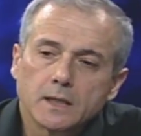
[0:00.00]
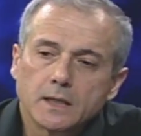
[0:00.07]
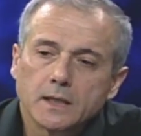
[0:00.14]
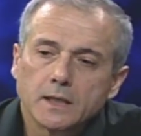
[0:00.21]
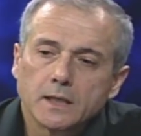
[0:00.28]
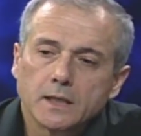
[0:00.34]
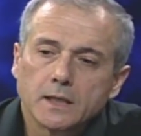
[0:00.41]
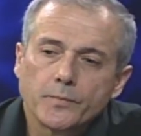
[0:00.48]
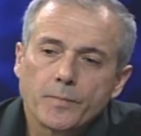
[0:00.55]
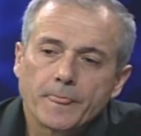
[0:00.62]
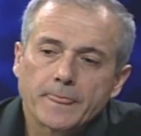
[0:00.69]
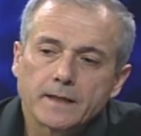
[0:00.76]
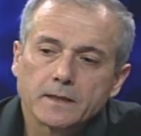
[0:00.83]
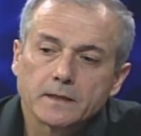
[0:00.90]

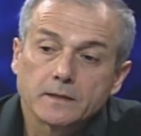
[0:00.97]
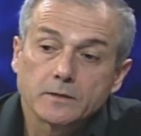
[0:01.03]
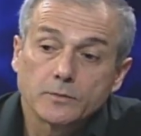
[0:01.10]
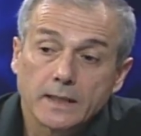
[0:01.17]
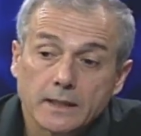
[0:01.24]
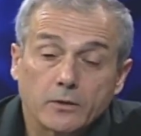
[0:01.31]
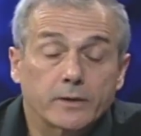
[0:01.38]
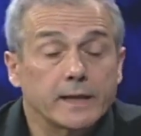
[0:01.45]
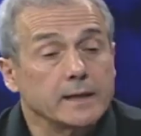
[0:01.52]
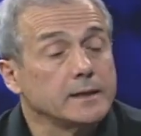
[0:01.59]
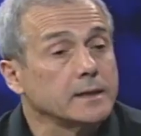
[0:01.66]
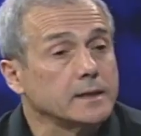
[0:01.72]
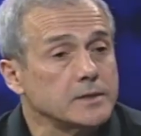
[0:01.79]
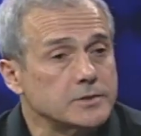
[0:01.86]
Um, Well,
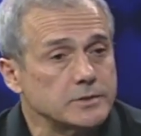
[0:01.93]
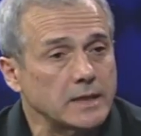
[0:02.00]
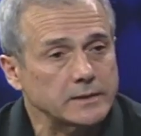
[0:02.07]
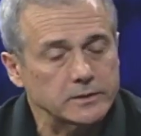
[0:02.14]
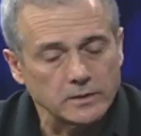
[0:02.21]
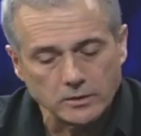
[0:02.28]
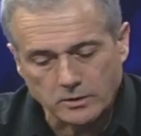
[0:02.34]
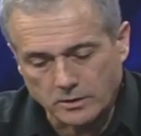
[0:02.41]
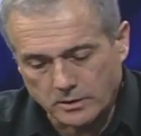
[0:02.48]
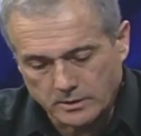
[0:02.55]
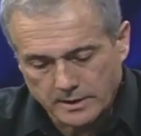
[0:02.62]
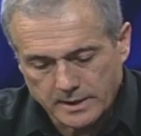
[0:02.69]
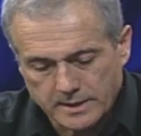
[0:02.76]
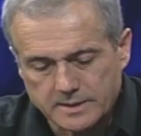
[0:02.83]
okay, the Constructal
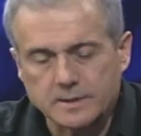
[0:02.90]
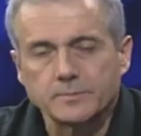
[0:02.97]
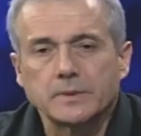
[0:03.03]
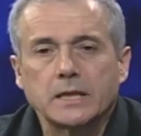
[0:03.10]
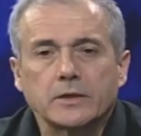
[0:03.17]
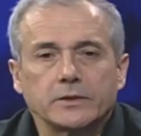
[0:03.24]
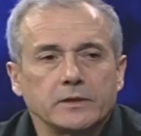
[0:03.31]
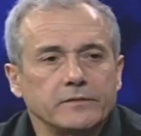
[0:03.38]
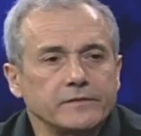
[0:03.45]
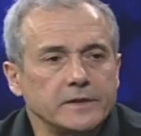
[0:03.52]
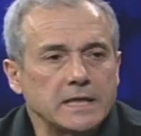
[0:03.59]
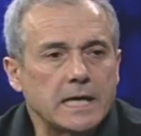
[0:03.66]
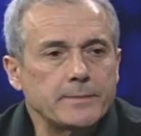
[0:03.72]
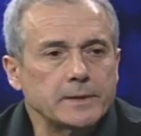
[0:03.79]
Law is about the
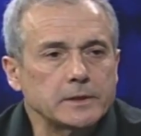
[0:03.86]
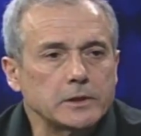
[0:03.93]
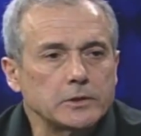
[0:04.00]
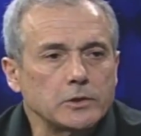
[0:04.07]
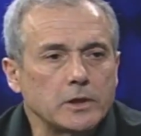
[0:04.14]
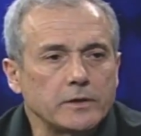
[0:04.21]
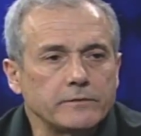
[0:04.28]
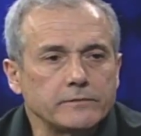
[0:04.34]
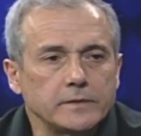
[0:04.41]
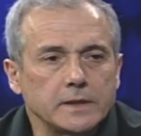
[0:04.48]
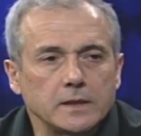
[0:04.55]
phenomenon of,